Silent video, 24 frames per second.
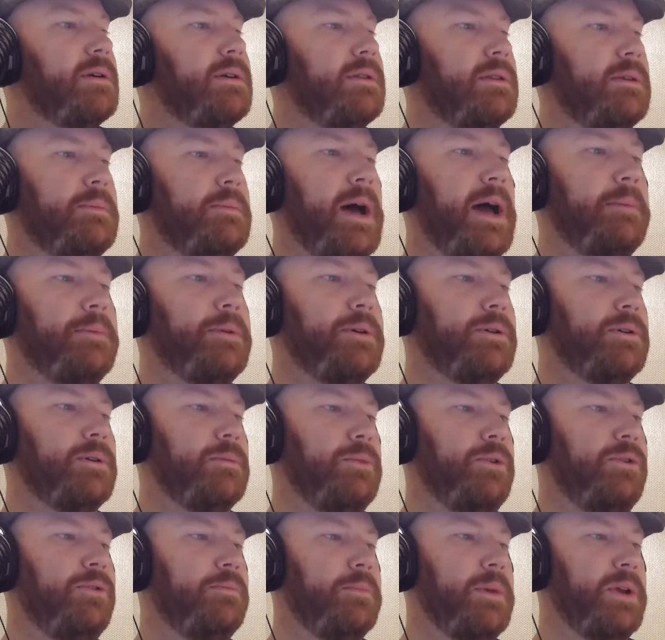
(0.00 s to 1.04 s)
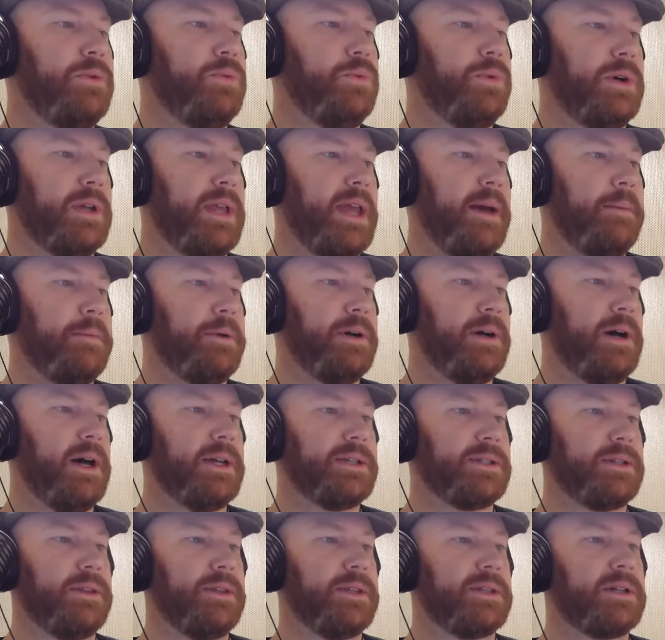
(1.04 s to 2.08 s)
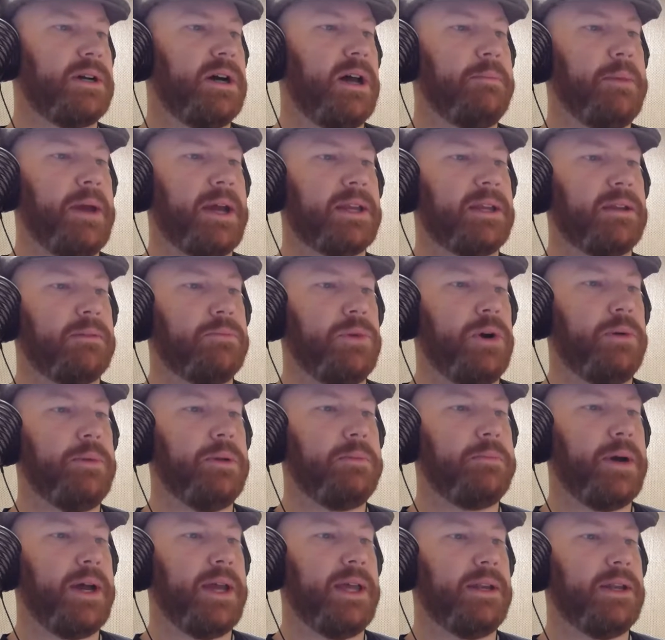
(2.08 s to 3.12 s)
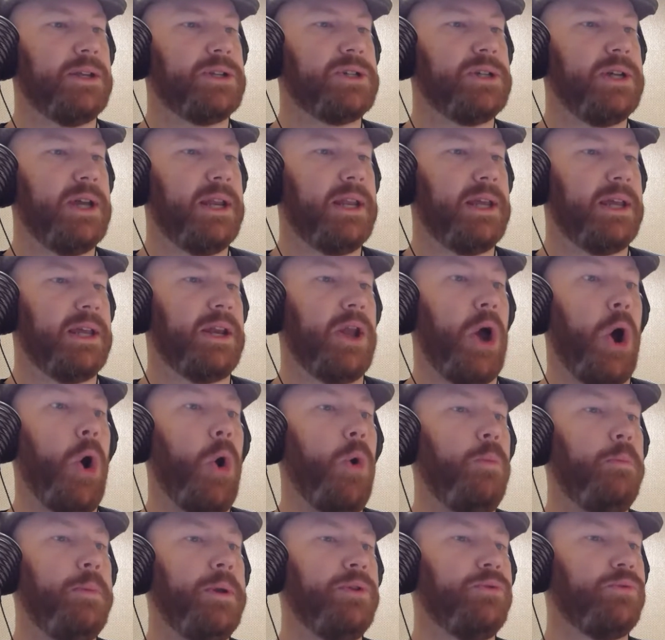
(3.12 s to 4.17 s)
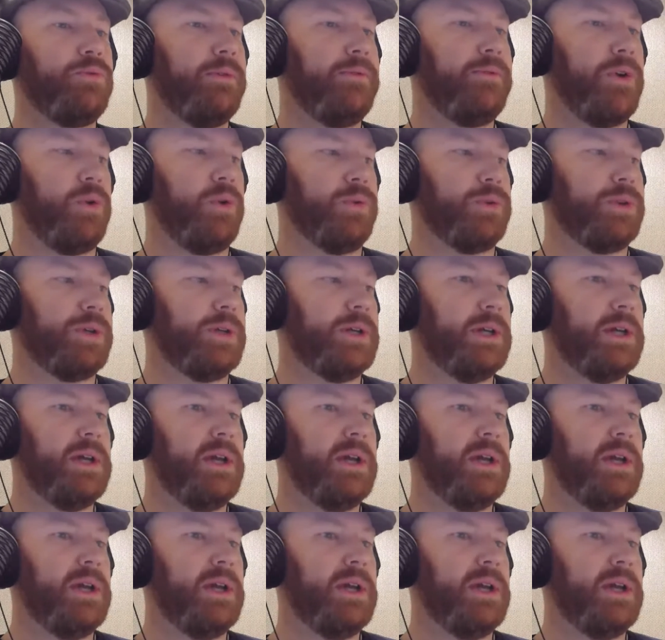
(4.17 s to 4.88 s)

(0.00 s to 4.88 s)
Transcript: The popular movement will capitalize on this climactic moment by initiating an open revolt.